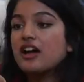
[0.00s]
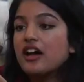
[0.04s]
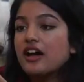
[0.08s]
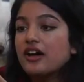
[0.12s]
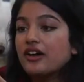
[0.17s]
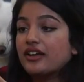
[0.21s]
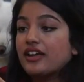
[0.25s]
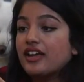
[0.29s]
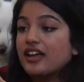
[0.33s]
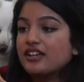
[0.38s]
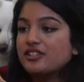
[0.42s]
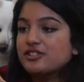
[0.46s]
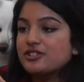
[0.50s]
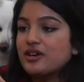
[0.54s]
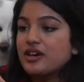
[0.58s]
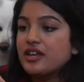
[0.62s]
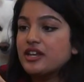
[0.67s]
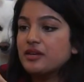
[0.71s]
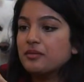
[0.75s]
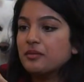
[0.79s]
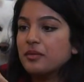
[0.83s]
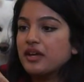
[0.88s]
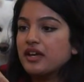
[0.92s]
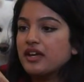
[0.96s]
Okay, so
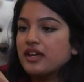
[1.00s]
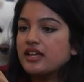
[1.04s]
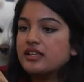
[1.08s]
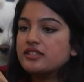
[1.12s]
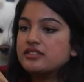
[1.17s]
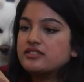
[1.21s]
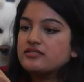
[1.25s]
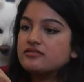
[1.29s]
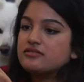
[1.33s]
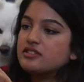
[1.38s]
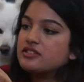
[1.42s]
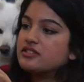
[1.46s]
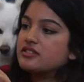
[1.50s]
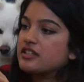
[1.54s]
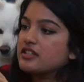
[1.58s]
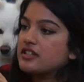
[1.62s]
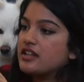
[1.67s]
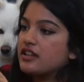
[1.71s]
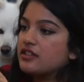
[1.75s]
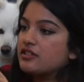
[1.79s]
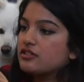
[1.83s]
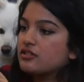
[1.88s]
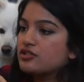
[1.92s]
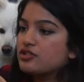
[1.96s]
anyway, it's just a
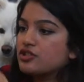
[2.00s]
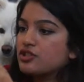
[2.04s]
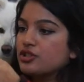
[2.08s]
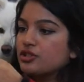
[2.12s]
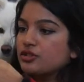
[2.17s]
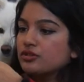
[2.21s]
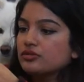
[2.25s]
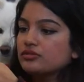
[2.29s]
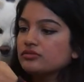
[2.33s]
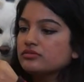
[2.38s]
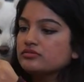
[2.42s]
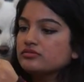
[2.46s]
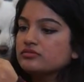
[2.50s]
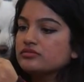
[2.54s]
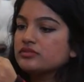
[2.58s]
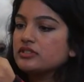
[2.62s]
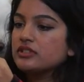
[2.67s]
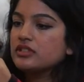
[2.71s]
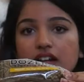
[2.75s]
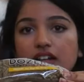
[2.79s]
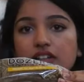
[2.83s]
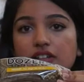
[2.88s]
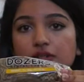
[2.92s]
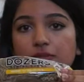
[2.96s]
dental chew.
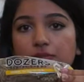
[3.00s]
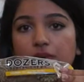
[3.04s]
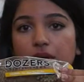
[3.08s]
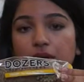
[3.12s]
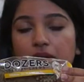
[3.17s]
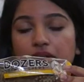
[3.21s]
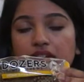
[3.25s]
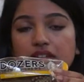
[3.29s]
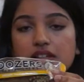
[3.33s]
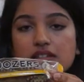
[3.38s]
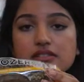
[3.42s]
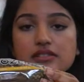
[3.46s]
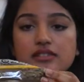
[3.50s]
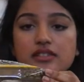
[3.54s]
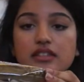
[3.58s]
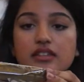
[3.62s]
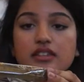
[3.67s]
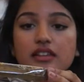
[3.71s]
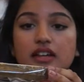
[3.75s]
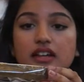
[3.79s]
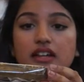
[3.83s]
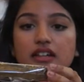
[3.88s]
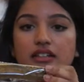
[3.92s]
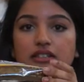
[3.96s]
You probably can't see
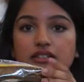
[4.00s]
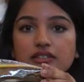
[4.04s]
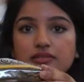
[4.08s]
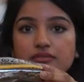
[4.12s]
that.